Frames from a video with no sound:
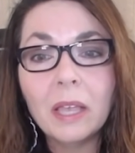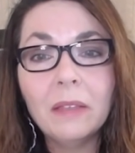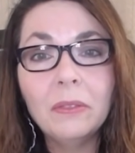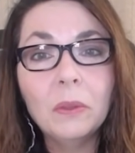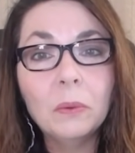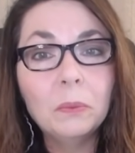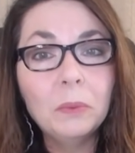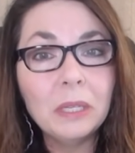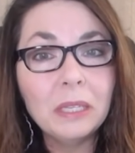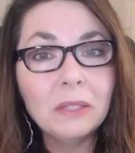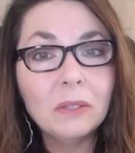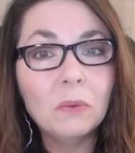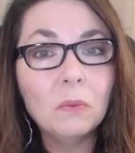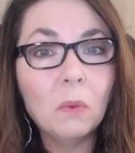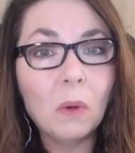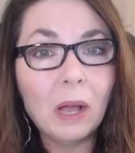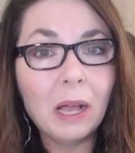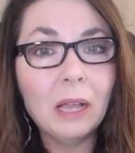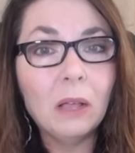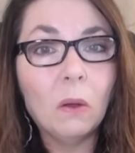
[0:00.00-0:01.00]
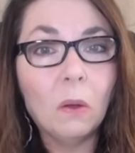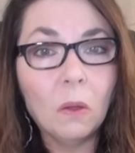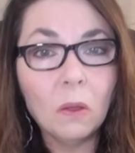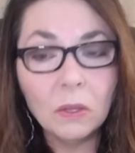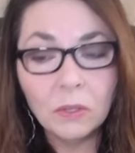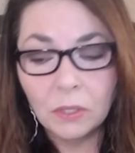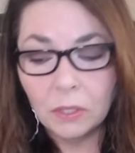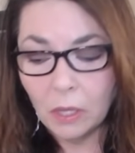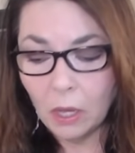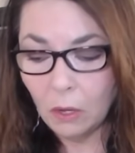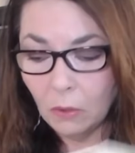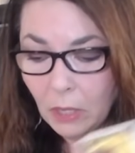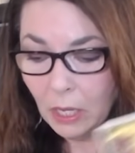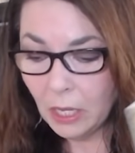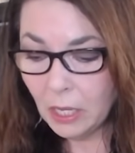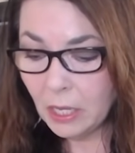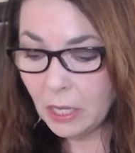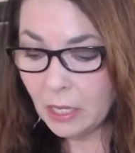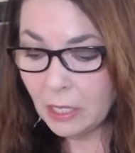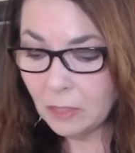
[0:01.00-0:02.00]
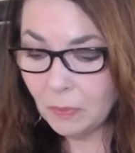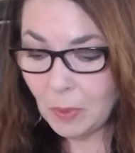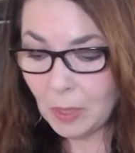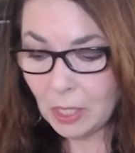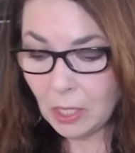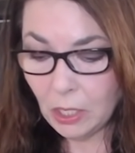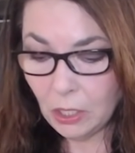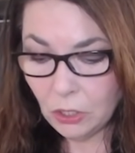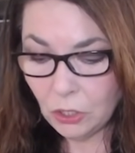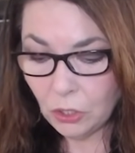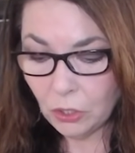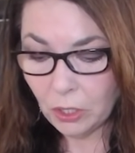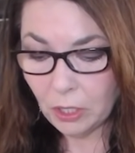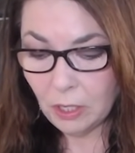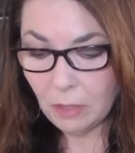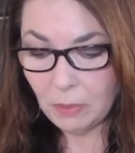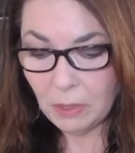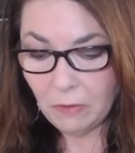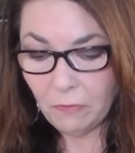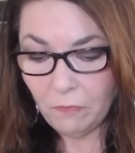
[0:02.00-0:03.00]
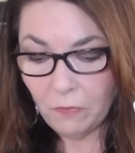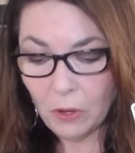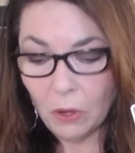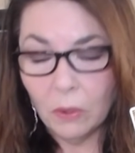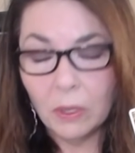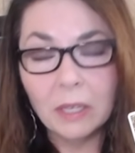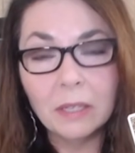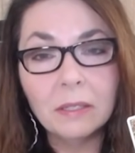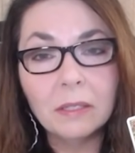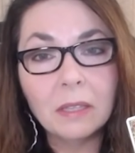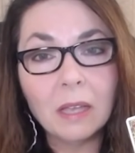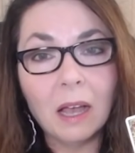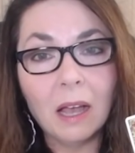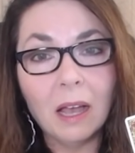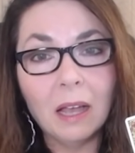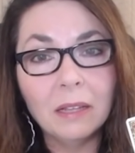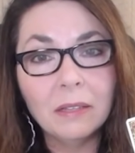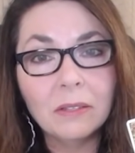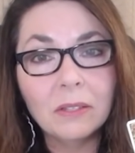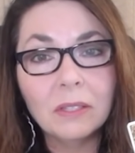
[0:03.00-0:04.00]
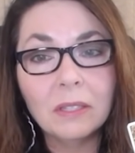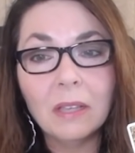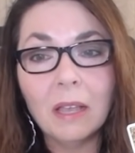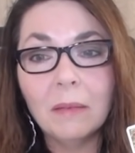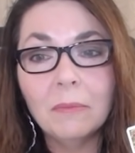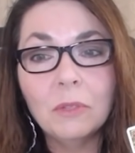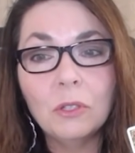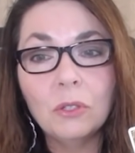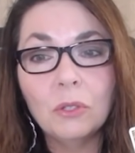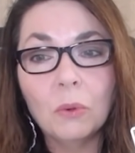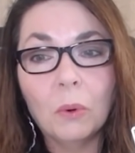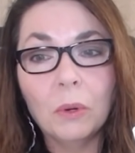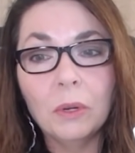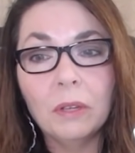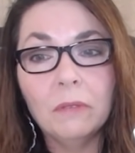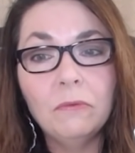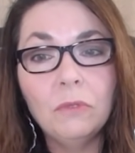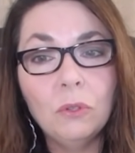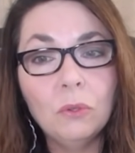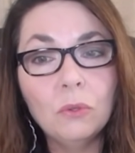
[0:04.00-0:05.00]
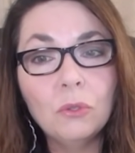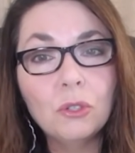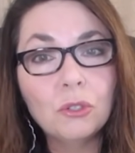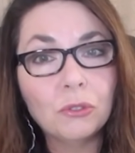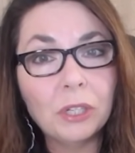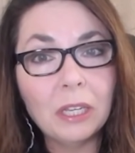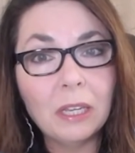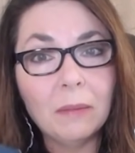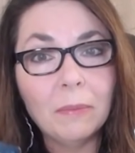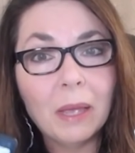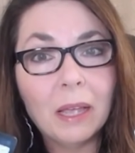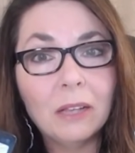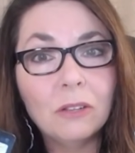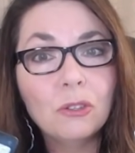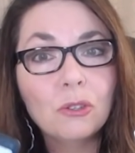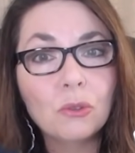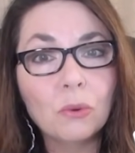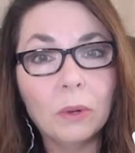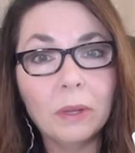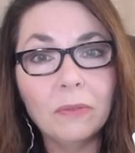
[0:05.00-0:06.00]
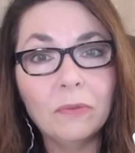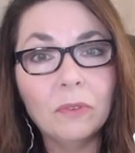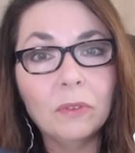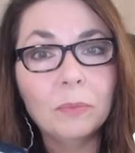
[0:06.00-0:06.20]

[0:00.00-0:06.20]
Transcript: And the reason why also is because you're going to be focused on some sort of new dream and joyful